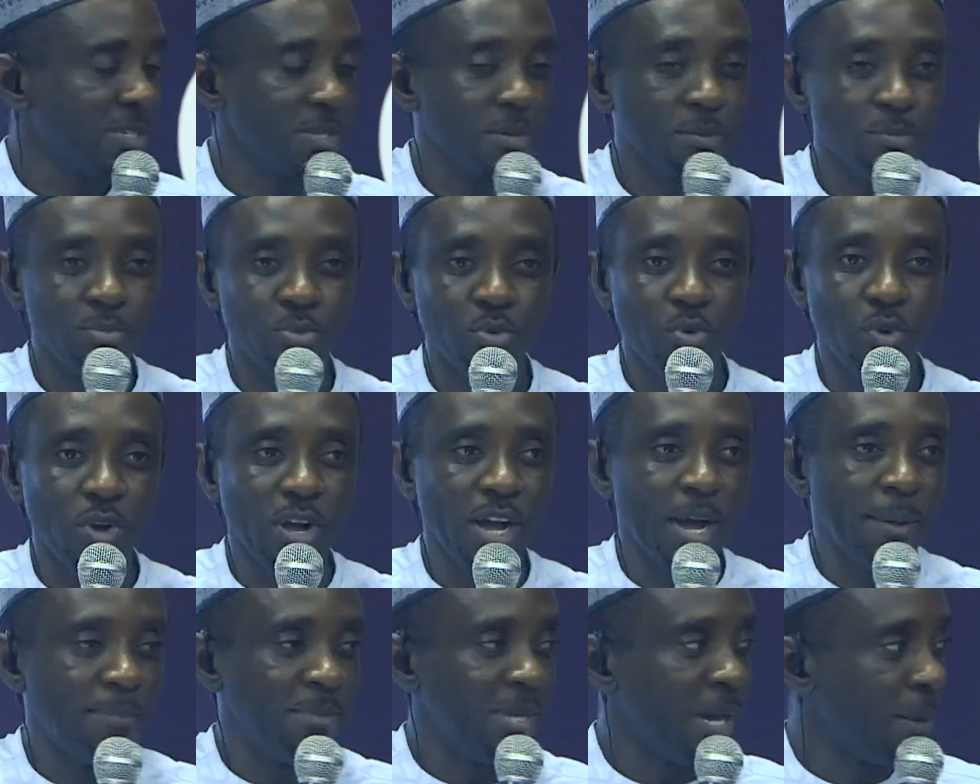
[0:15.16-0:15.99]
program
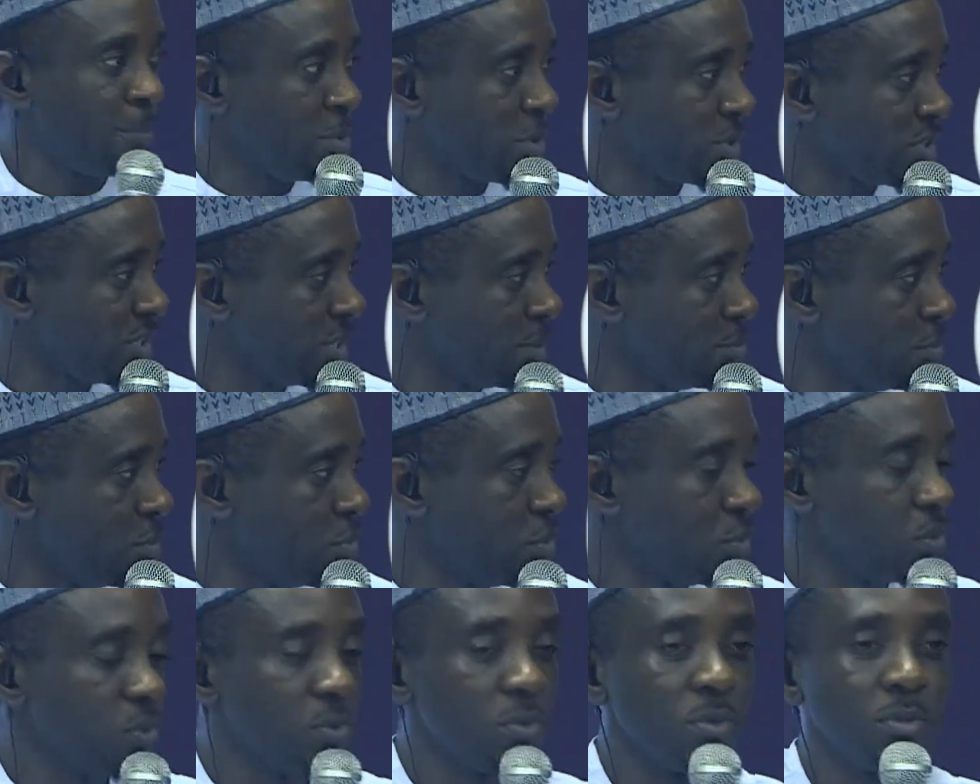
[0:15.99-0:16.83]
here
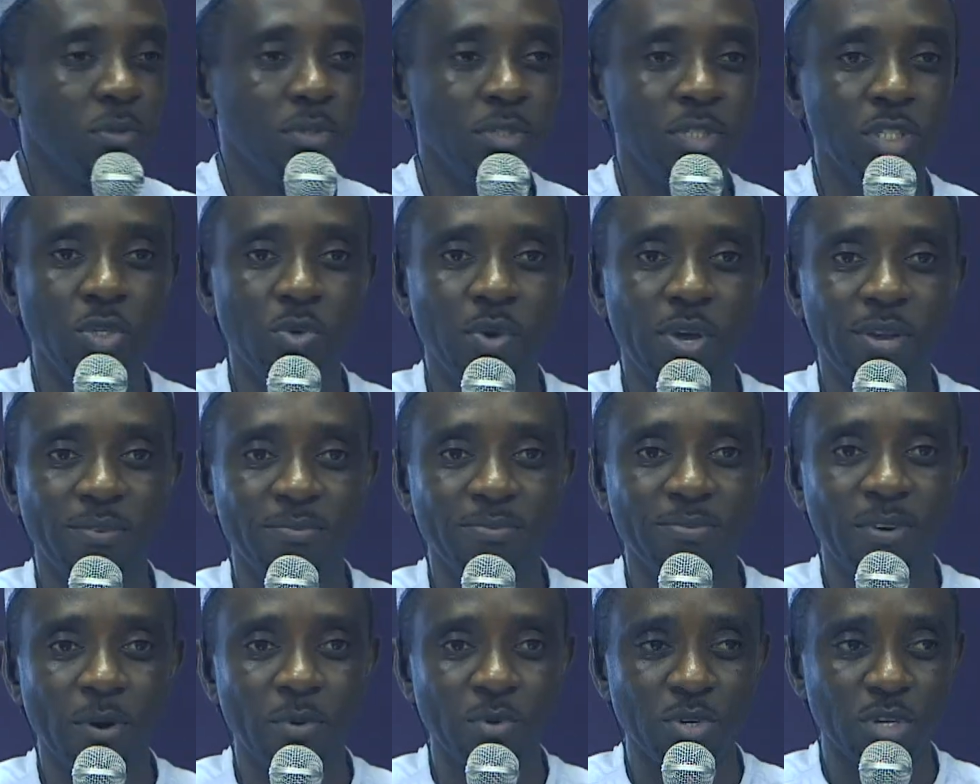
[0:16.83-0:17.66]
possible, the UN
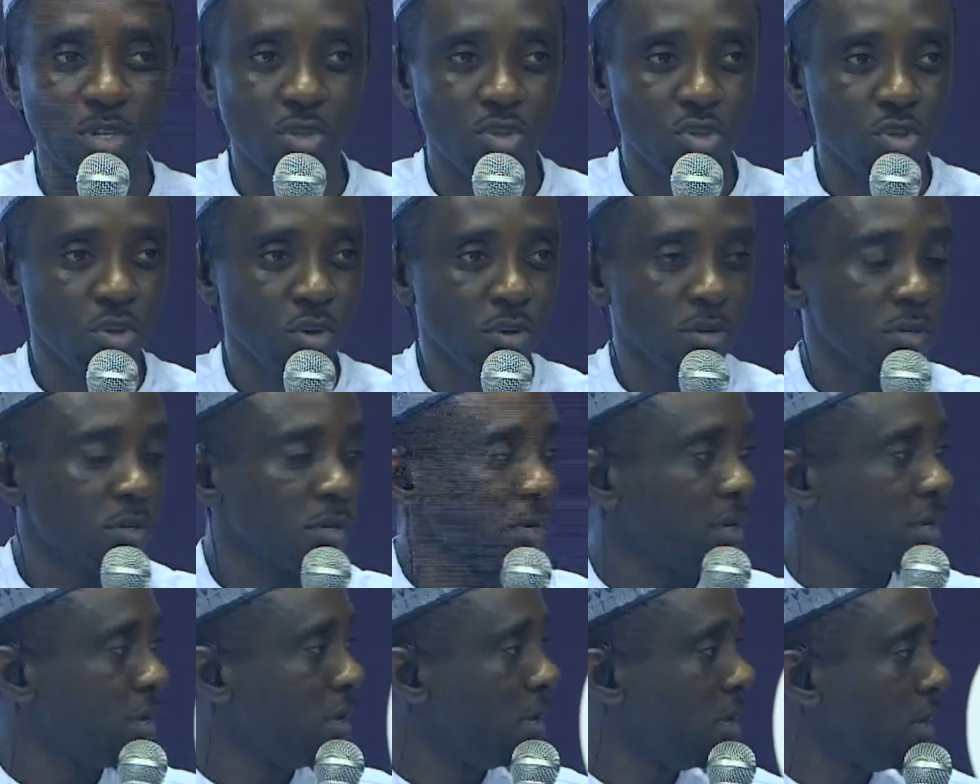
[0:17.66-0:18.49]
Foundation,
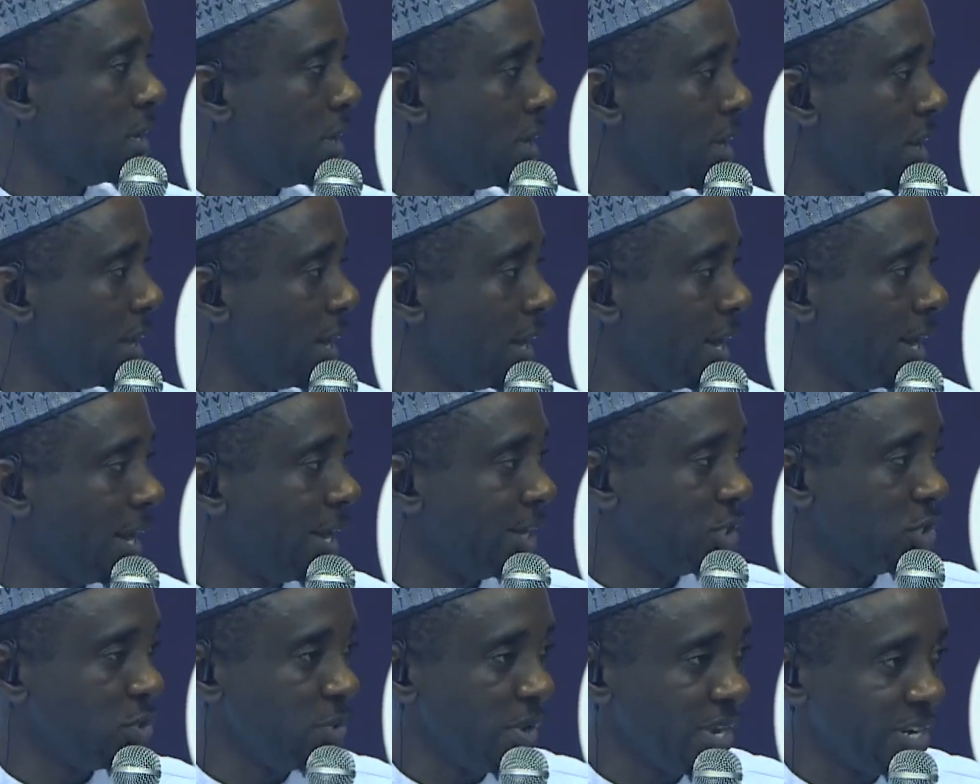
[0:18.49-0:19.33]

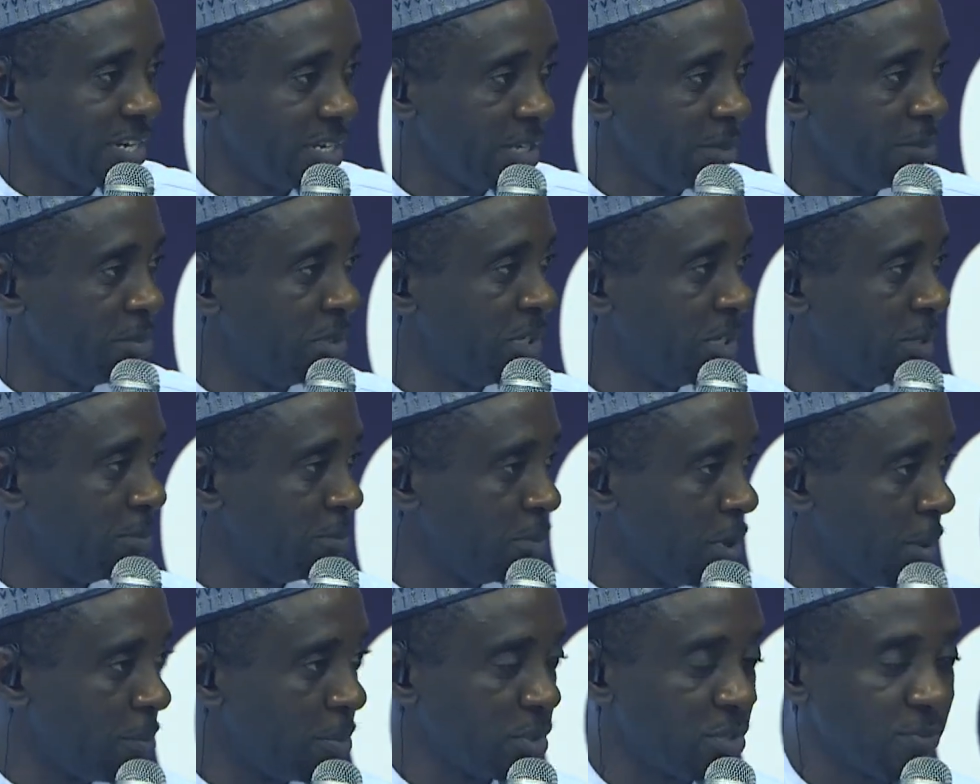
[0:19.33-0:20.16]
UNDP,
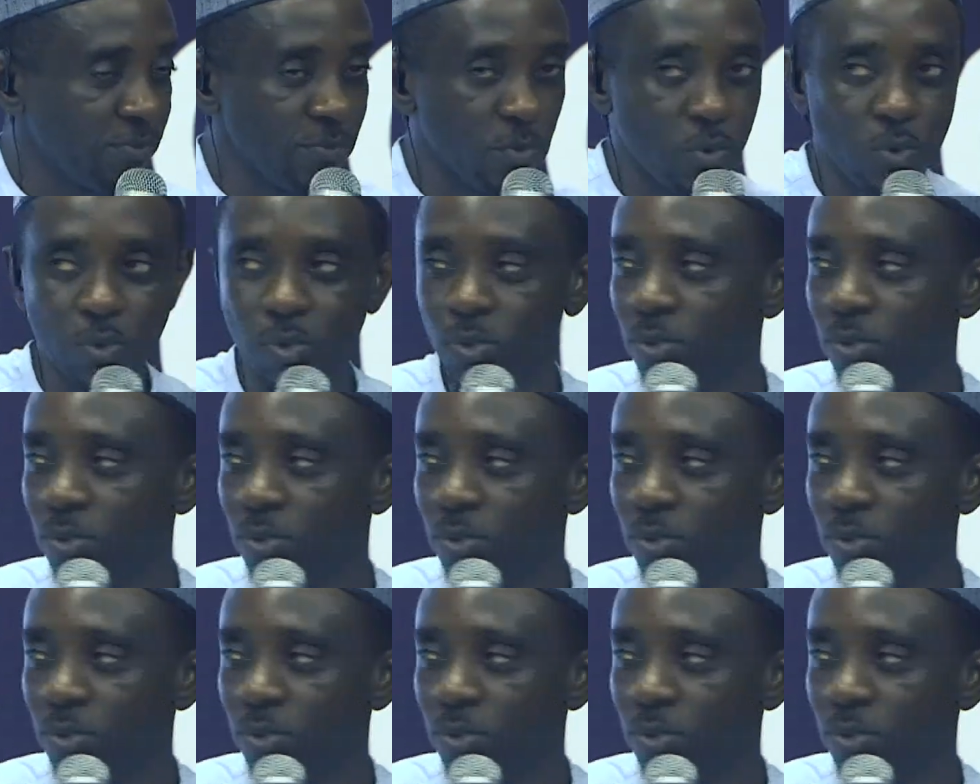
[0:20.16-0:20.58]
Purposeful,